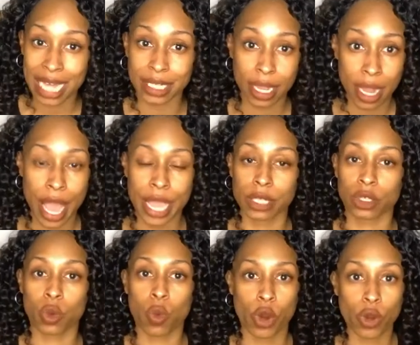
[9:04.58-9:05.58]
clients to
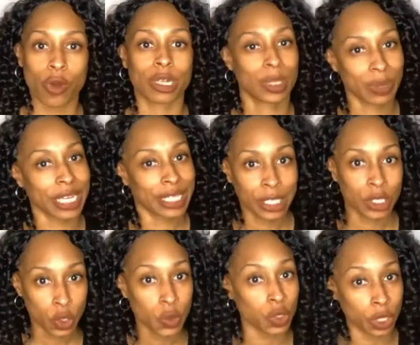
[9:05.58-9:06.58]
work on is because it's
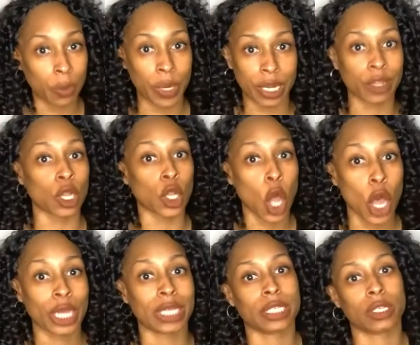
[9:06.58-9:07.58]
usually one of the
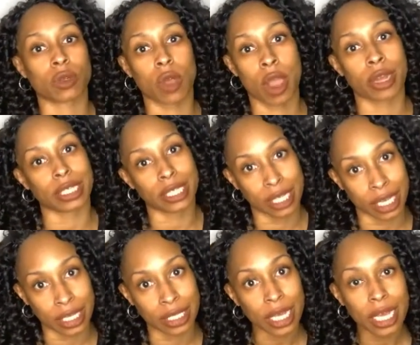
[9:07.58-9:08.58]
longest and hardest things
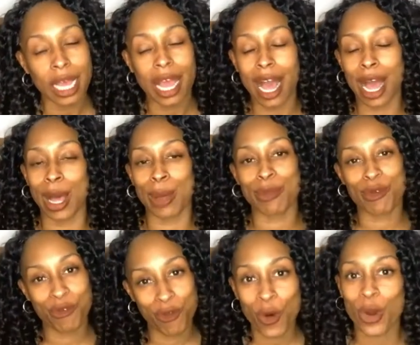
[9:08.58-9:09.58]

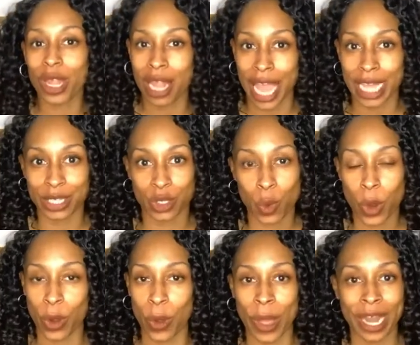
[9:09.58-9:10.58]
for clients to work
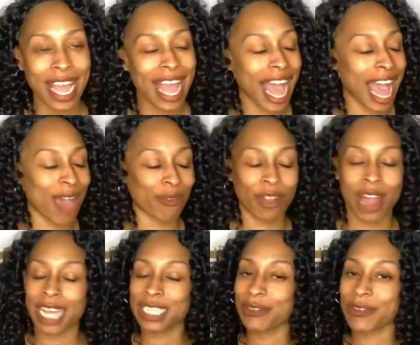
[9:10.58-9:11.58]
on. I have
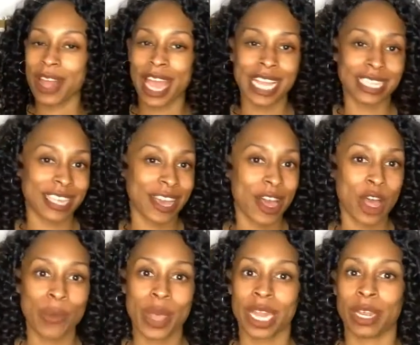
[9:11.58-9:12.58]
lots of clients that come
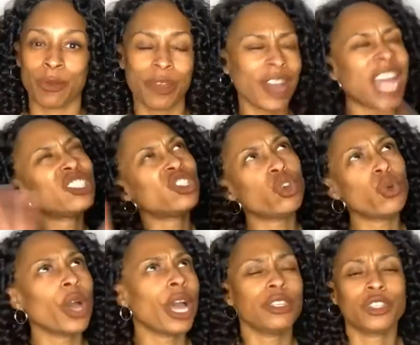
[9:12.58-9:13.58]
in and we've got
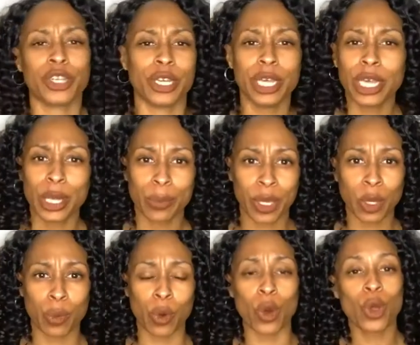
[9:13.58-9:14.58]
200
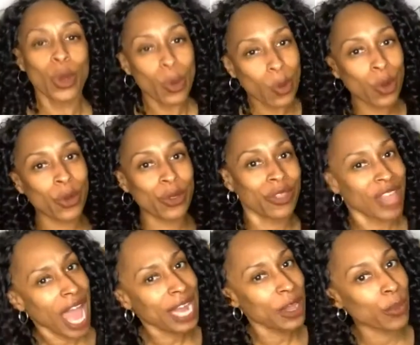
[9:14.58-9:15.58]
people. Well, that
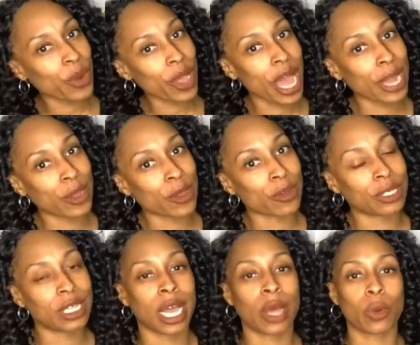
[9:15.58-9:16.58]
number kind of goes
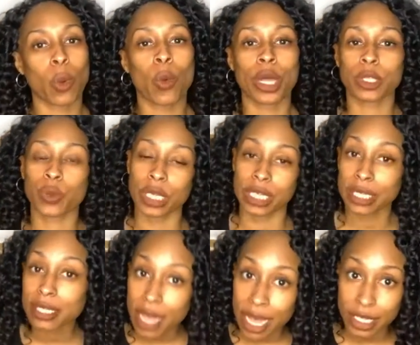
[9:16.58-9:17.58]
down once we
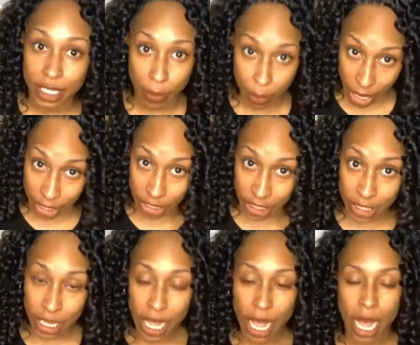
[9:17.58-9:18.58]
discuss budgets.
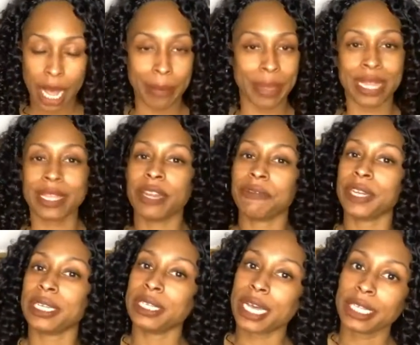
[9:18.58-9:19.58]
And then if it
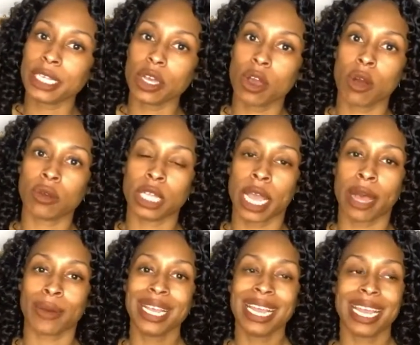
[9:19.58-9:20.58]
doesn't go down,
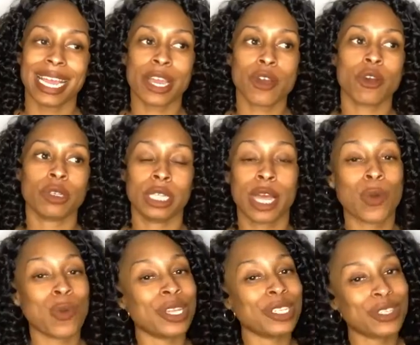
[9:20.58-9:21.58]
it goes down
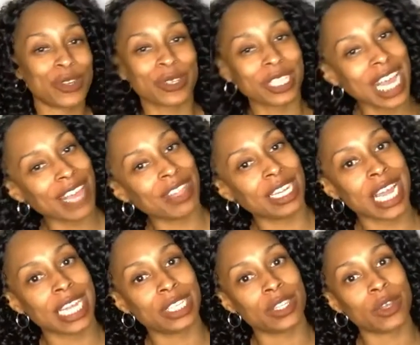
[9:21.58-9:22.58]
once those save the dates
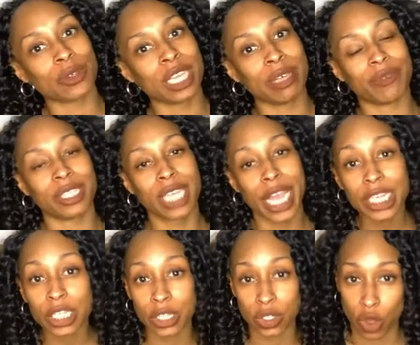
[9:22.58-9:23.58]
and those
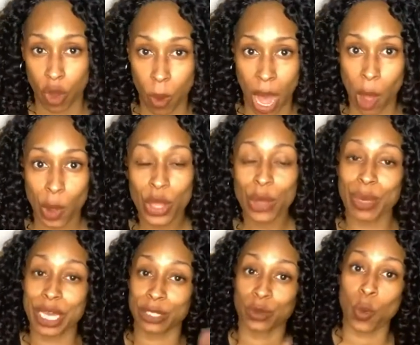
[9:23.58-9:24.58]
invitations go out, because
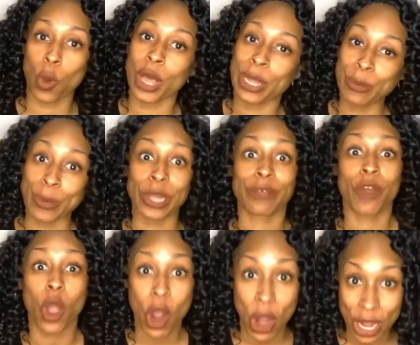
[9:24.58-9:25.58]
one of the
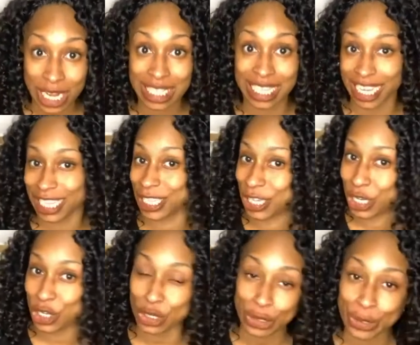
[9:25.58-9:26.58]
hardest things to
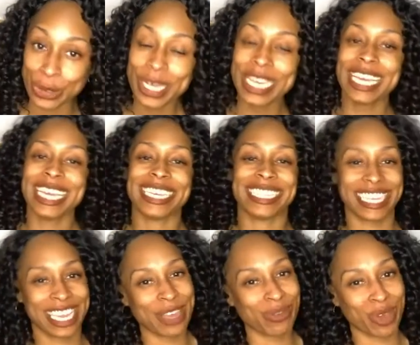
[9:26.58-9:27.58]
do is to
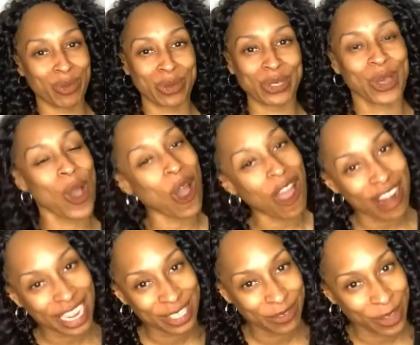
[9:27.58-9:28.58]
get people to
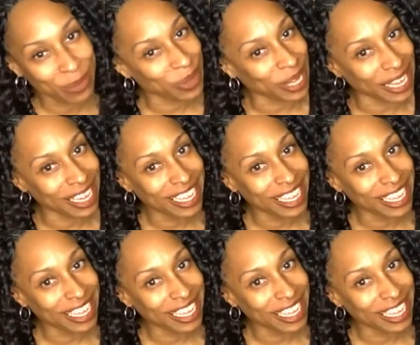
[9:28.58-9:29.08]
RSVP